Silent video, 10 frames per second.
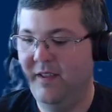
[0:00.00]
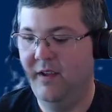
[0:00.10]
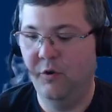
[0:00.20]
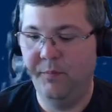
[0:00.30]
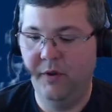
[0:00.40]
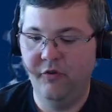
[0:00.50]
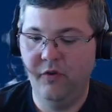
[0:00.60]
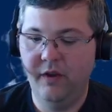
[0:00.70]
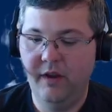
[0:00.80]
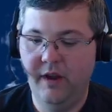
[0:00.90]
Hope you
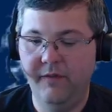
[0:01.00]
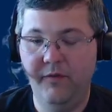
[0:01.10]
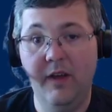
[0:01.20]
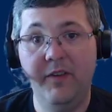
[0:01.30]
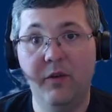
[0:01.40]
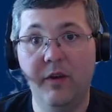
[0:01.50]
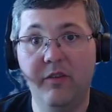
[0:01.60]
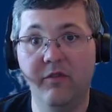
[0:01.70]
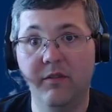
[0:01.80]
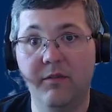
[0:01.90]
enjoy, and if you have any
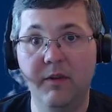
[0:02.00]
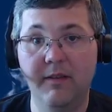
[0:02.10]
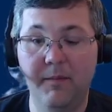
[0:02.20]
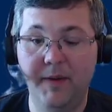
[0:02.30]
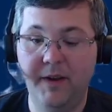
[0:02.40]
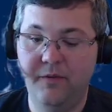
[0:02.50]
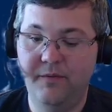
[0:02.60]
questions, please let me know.